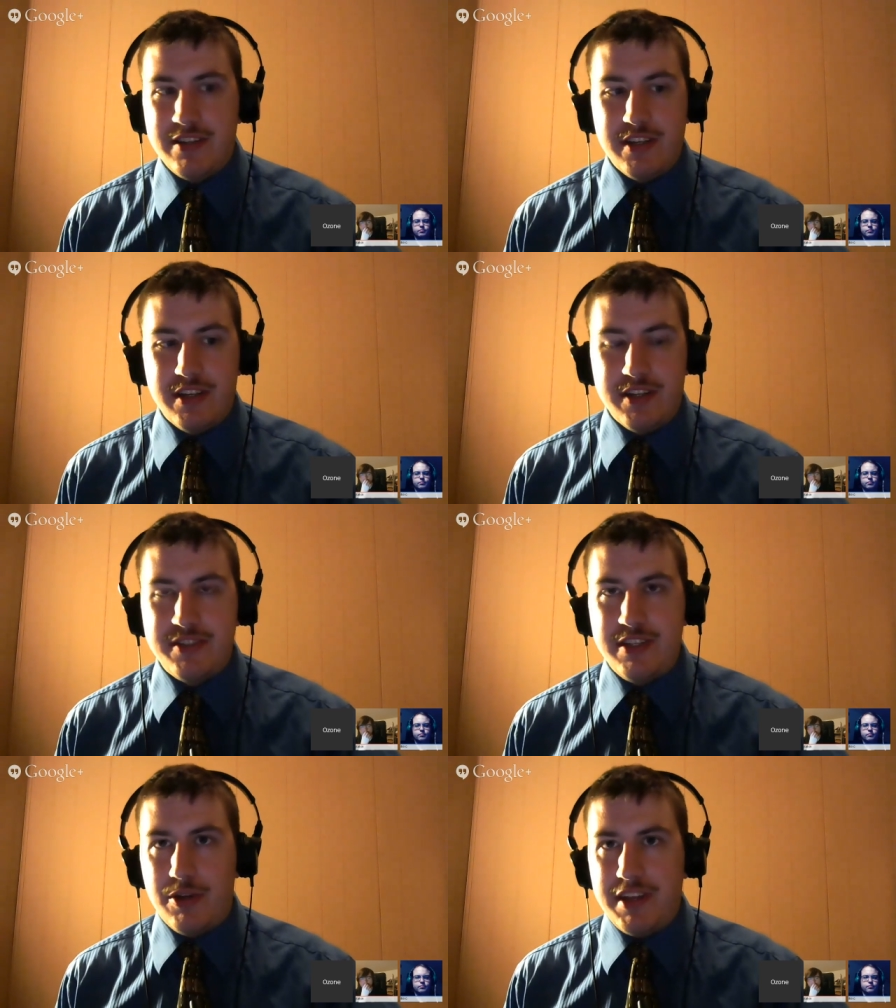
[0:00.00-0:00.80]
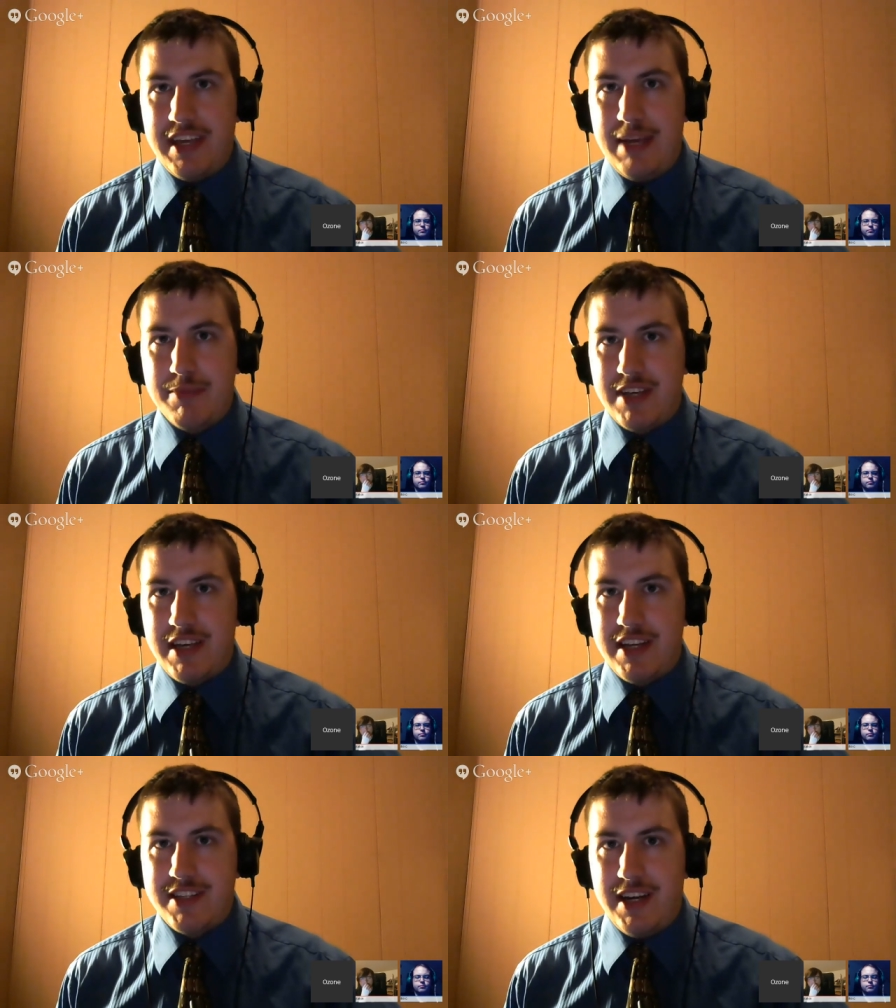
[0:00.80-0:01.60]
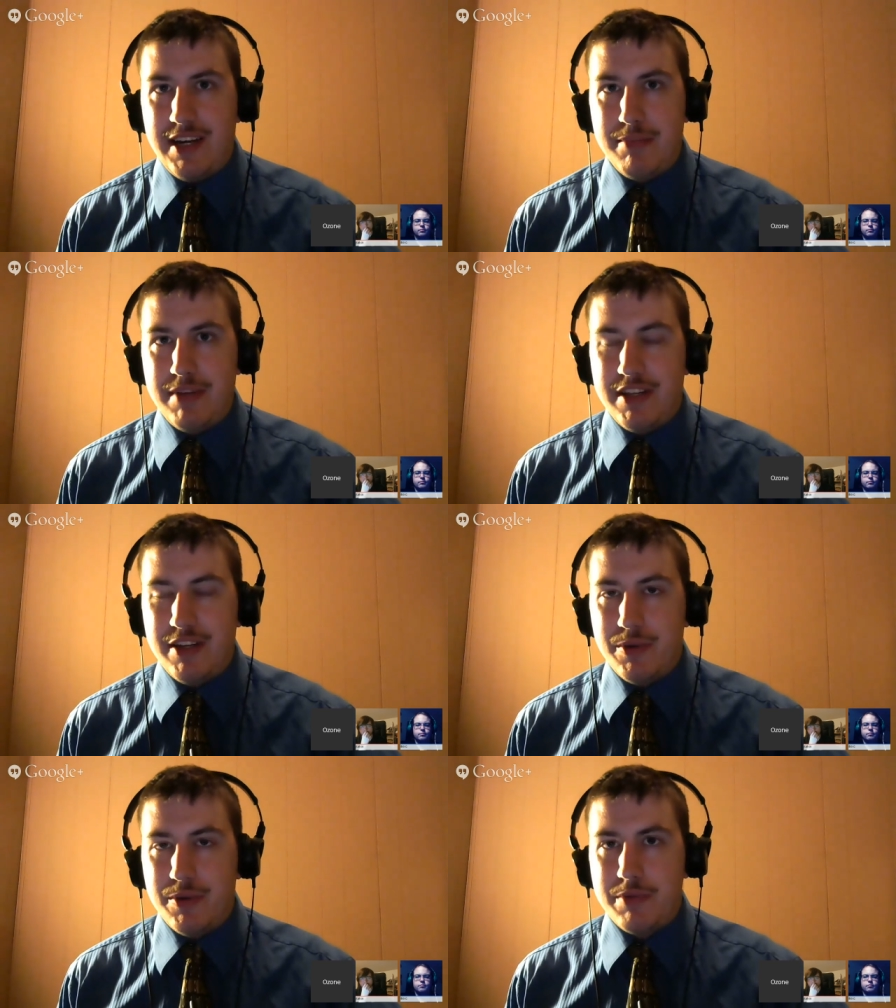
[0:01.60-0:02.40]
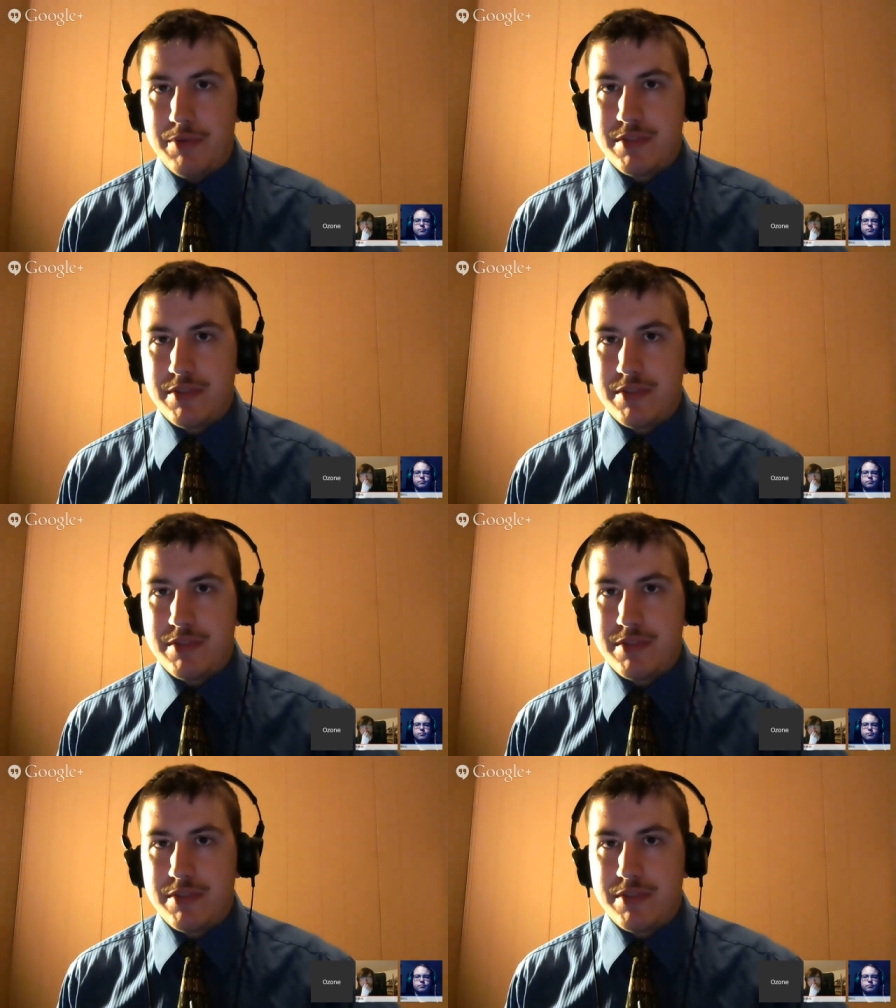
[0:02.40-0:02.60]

to see all the games ahead of time and know what was